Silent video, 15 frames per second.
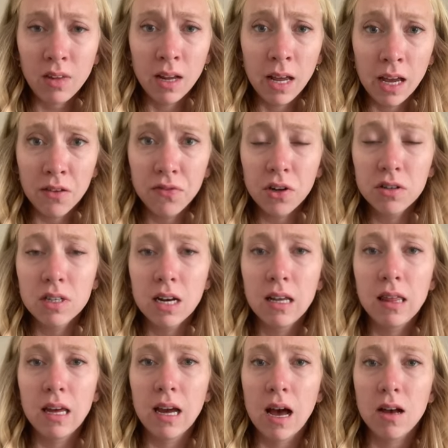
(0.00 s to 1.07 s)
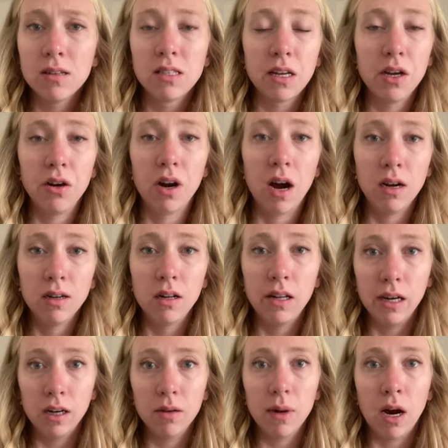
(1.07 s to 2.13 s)
If there's anything else that you're
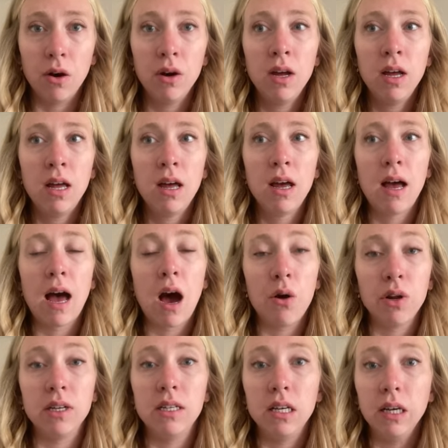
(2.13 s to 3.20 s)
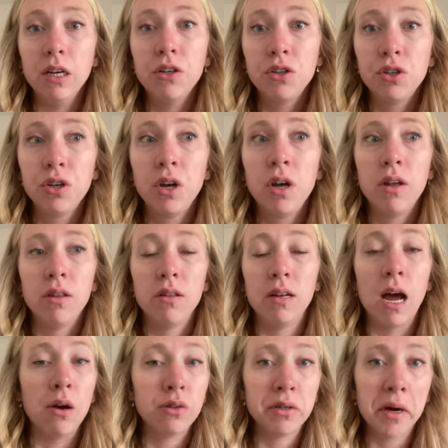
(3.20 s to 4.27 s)
unclear about how to teach,
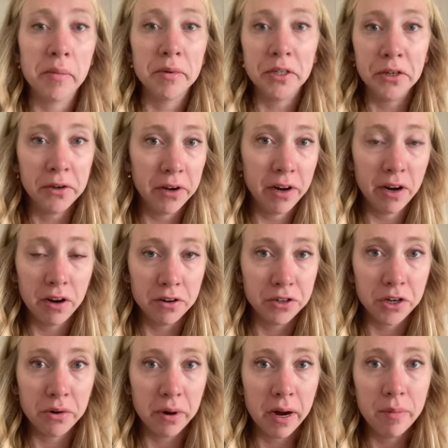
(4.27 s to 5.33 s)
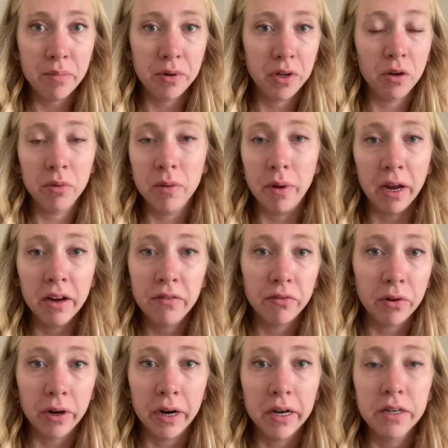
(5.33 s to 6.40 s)
now's an opportunity to show up. You'll be paid
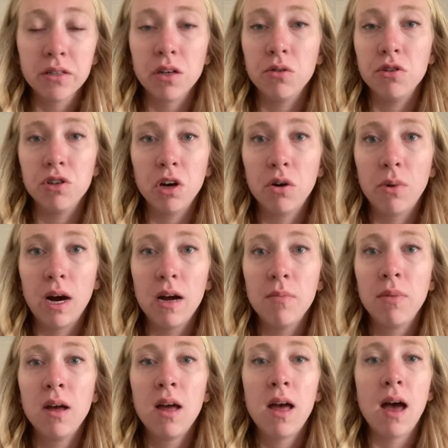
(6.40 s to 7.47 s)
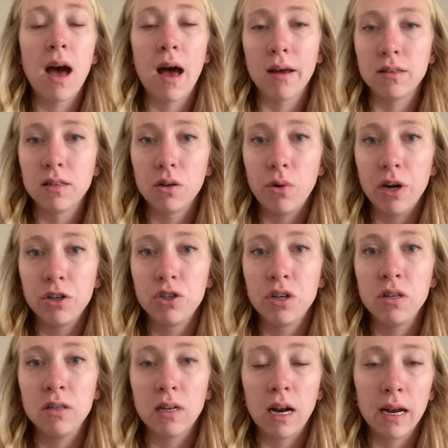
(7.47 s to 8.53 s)
for it. So show up, ask the
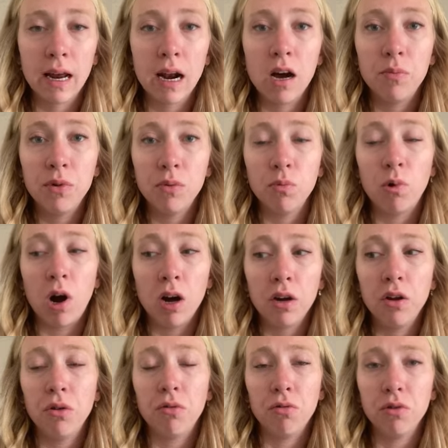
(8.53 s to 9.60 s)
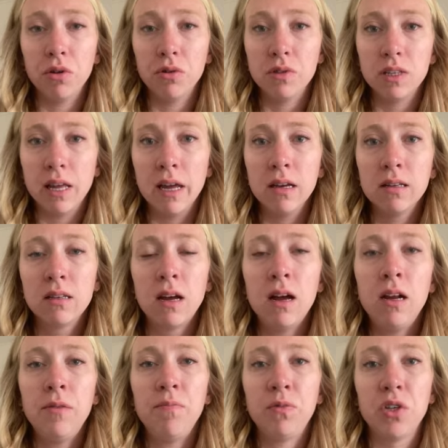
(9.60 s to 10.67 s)
questions, and I can help walk you through those things.
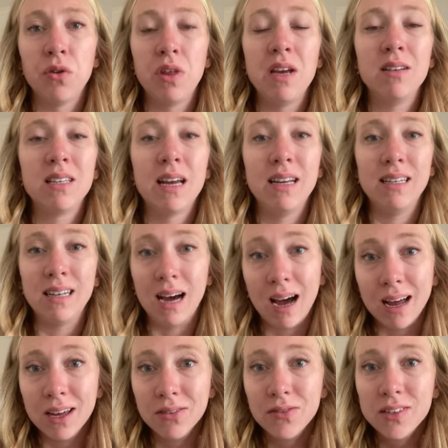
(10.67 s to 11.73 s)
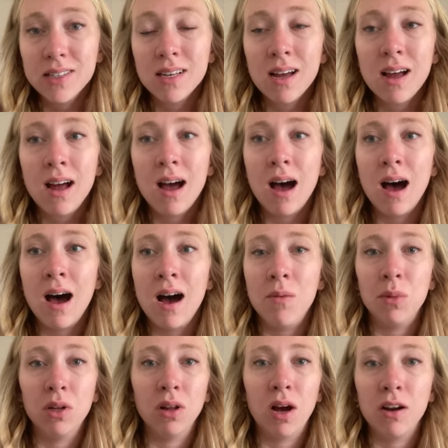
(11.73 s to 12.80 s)
So things like dives, um,
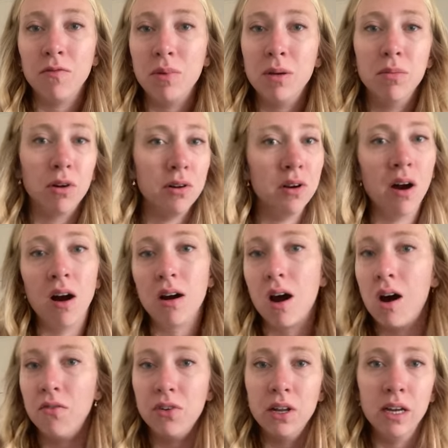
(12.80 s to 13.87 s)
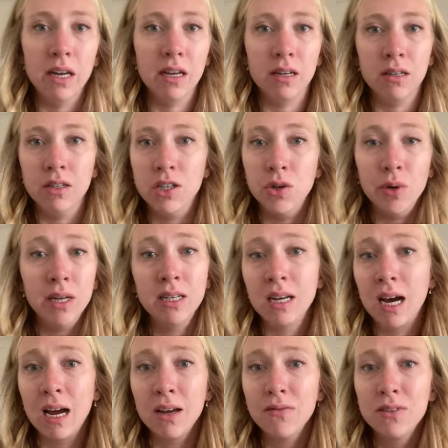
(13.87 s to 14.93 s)
a lot of people are not confident in doing
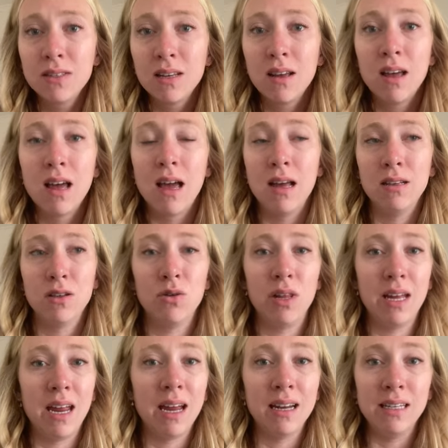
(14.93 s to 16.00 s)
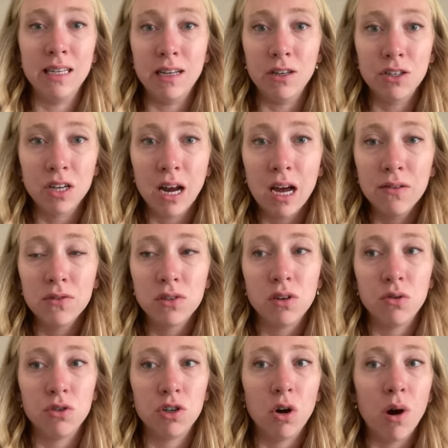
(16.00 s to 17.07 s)
dives, and so they can't teach dives.
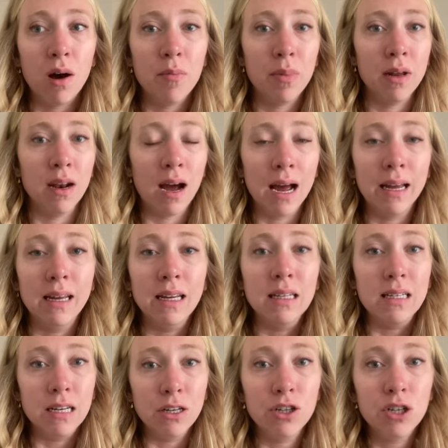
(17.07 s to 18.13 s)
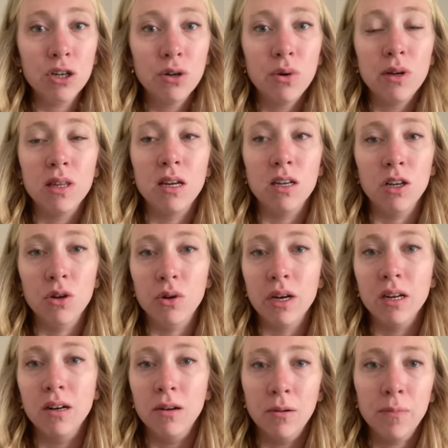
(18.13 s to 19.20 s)
So show up and I can teach you, and then you
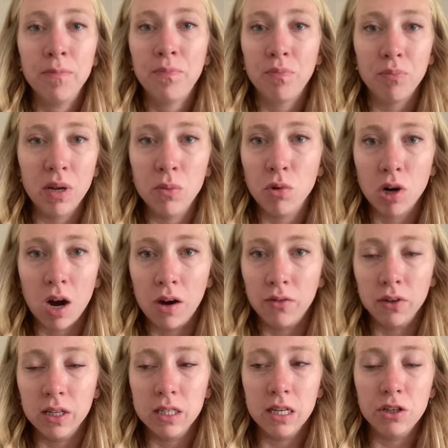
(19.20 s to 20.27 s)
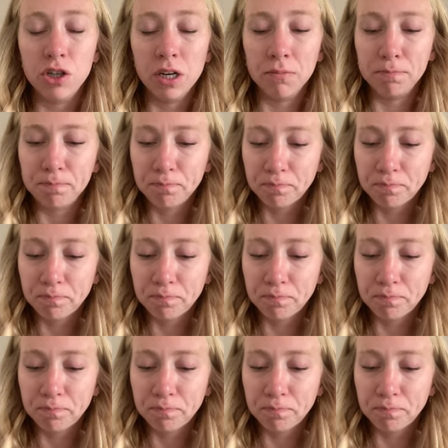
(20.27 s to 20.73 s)
can be more confident teaching.